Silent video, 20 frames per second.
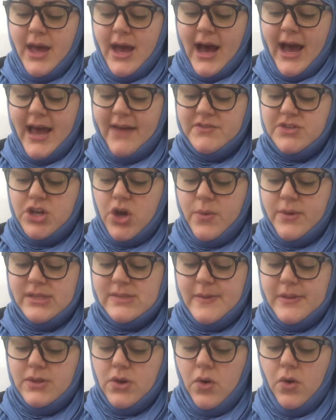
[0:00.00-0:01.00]
I have to go and
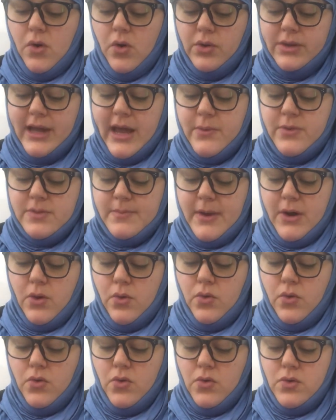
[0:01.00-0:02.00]
spend the whole night with my
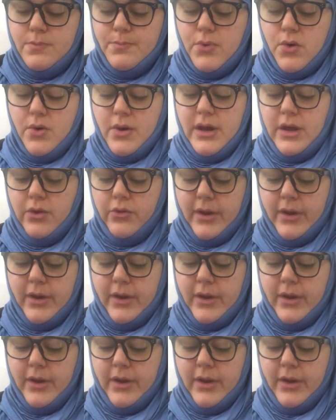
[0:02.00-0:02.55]
old boring